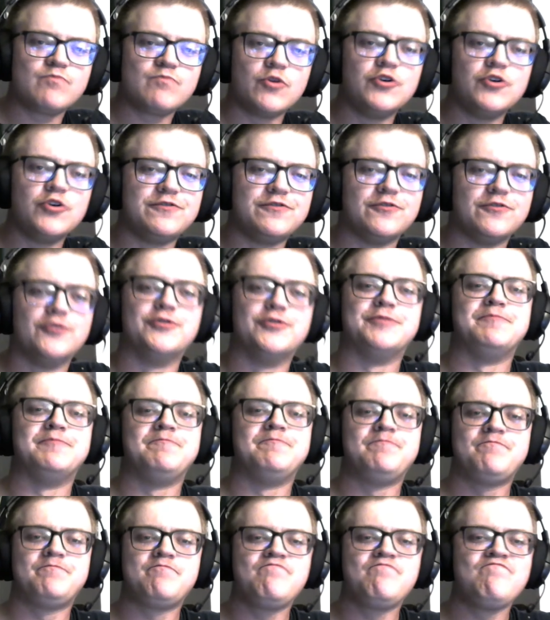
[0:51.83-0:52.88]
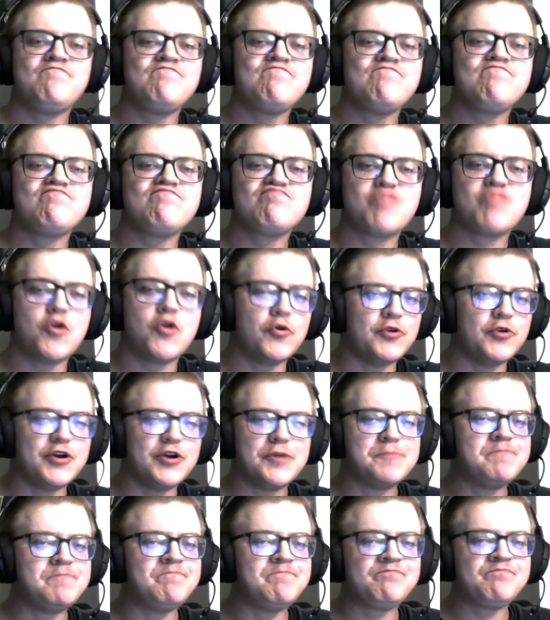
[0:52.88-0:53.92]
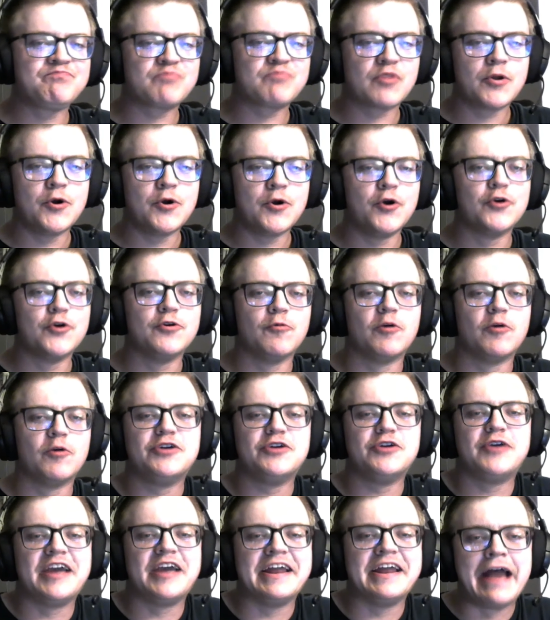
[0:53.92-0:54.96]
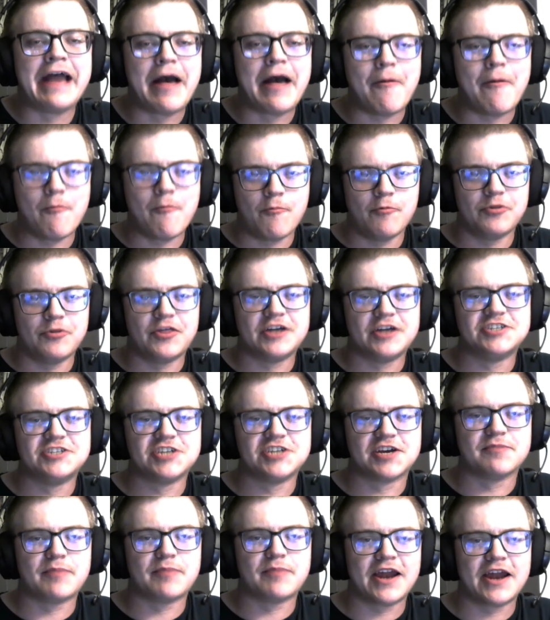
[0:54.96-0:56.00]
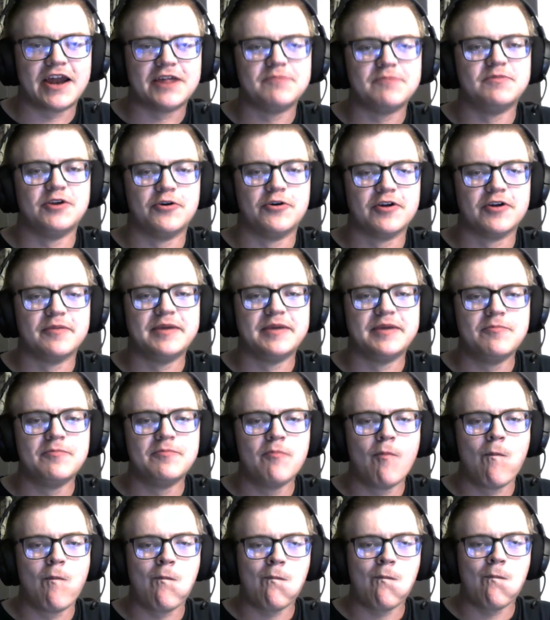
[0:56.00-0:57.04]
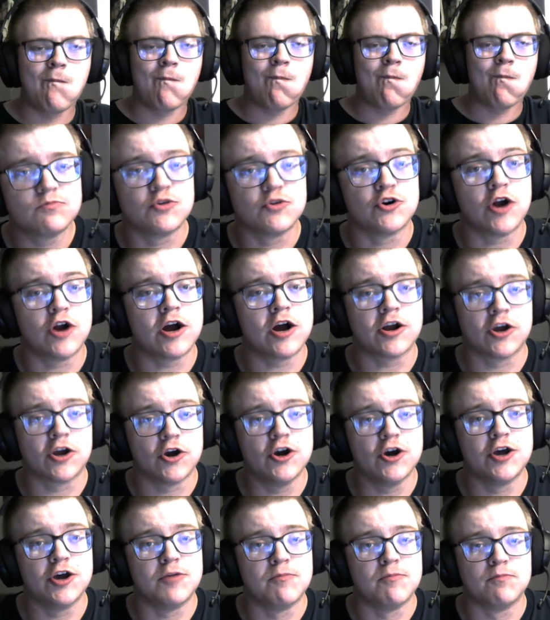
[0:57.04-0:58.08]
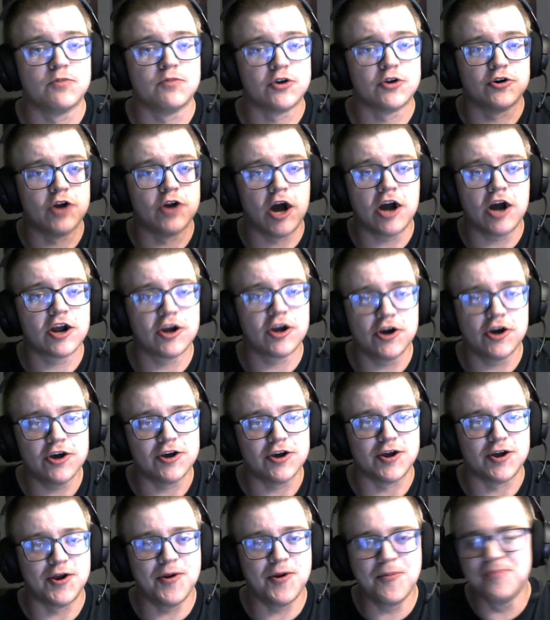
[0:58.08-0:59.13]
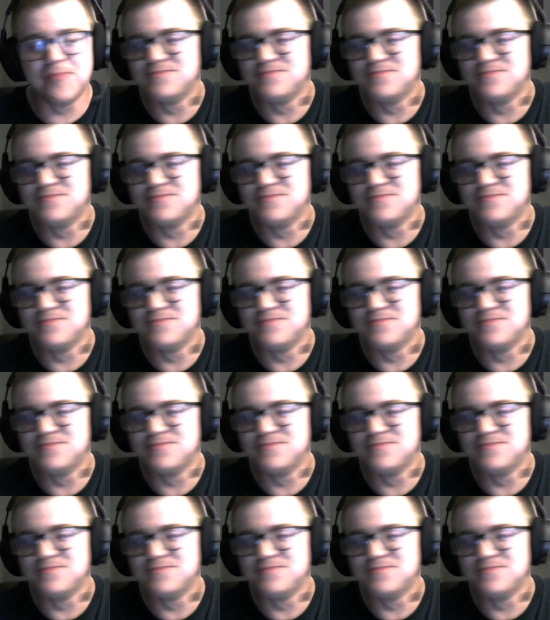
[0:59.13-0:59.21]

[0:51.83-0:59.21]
Who are you fooling? Who are you? Who, what are you getting at with that chicken patty? You know what I mean? Weird. They're not good. They're not good.